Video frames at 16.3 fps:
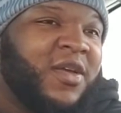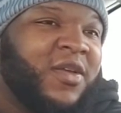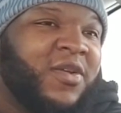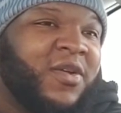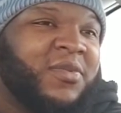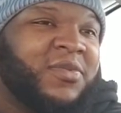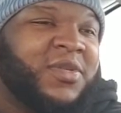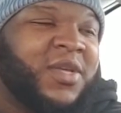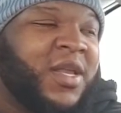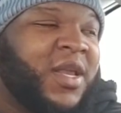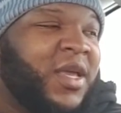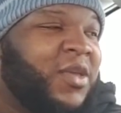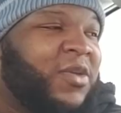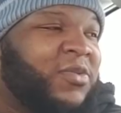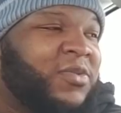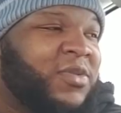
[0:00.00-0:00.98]
You know what I'm saying? I
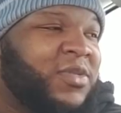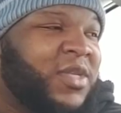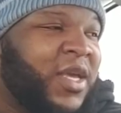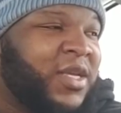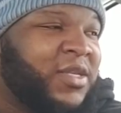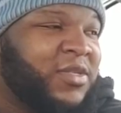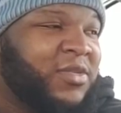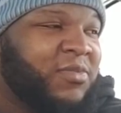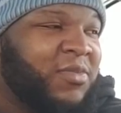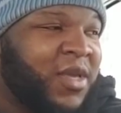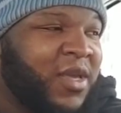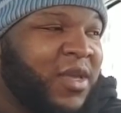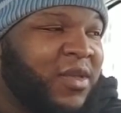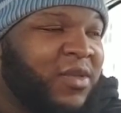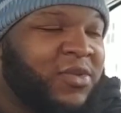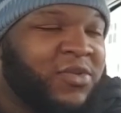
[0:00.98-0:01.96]
like Houston Texans,
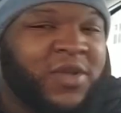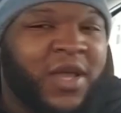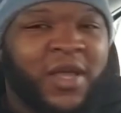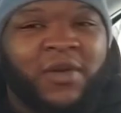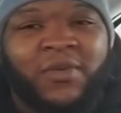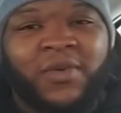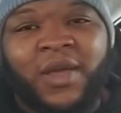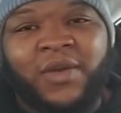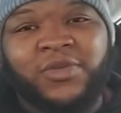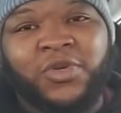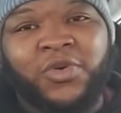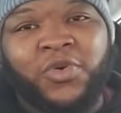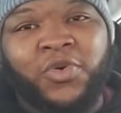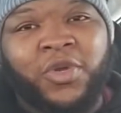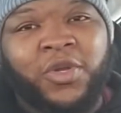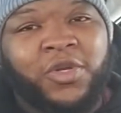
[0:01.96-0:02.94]
man. It's like when they was
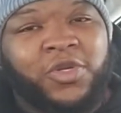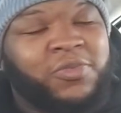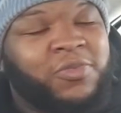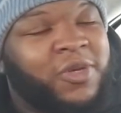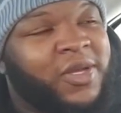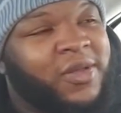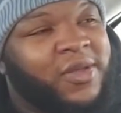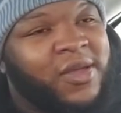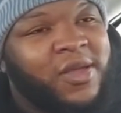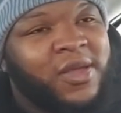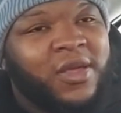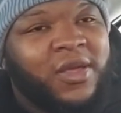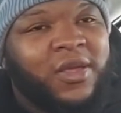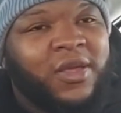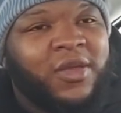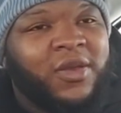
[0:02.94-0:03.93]
the Oilers, but...
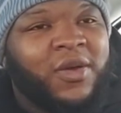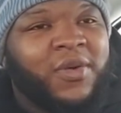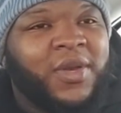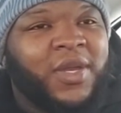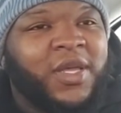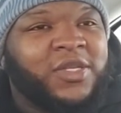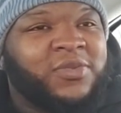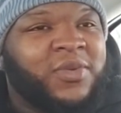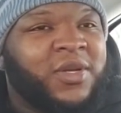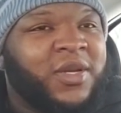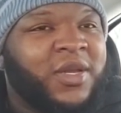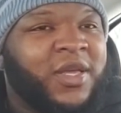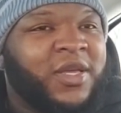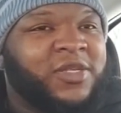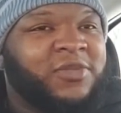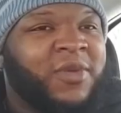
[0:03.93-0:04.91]
You know, it is what it
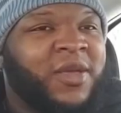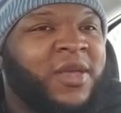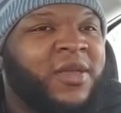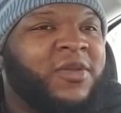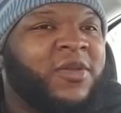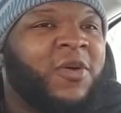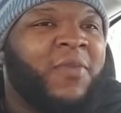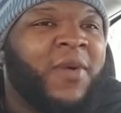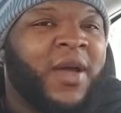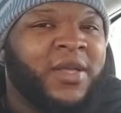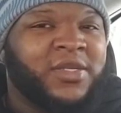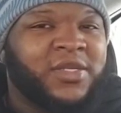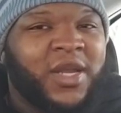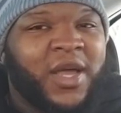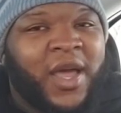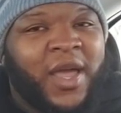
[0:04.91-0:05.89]
is, man. Don't buy
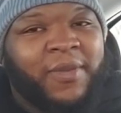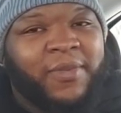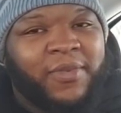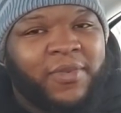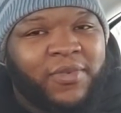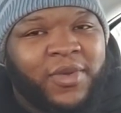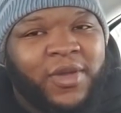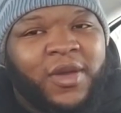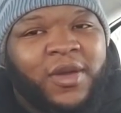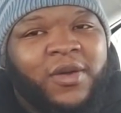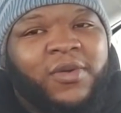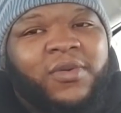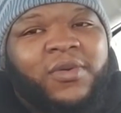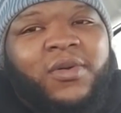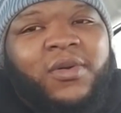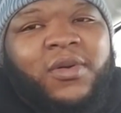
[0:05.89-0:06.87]
into the hype. You
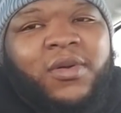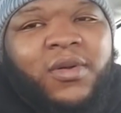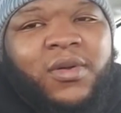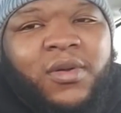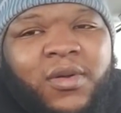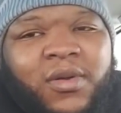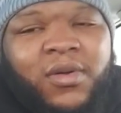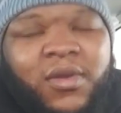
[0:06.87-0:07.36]
know.